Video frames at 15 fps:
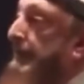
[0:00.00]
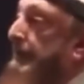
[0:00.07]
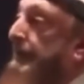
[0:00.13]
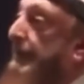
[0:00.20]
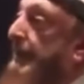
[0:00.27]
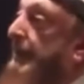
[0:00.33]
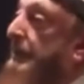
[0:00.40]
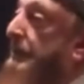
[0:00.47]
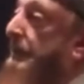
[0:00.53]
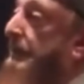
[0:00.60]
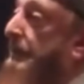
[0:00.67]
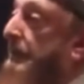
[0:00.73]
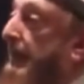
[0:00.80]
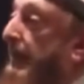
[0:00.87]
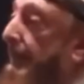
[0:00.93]
salatu
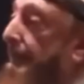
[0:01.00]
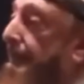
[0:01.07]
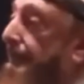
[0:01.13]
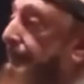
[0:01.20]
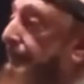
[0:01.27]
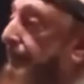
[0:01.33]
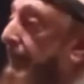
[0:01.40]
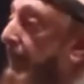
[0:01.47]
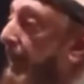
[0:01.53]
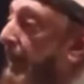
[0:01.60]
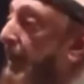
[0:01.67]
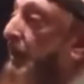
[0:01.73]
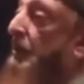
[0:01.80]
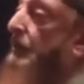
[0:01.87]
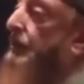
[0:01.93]
wasalam.
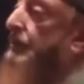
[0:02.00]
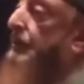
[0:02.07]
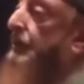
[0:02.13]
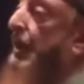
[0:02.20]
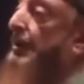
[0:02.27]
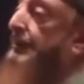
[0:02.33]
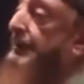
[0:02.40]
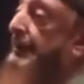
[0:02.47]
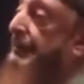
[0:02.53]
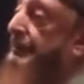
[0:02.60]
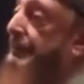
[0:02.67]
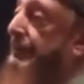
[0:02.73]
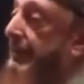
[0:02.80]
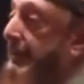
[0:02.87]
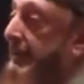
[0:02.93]
Do not
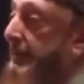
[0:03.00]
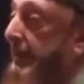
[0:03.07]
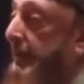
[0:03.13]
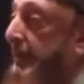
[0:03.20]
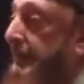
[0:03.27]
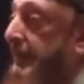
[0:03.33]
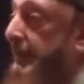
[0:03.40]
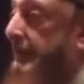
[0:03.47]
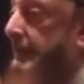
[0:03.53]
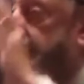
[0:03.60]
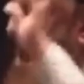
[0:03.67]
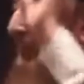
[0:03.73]
exceed the limit.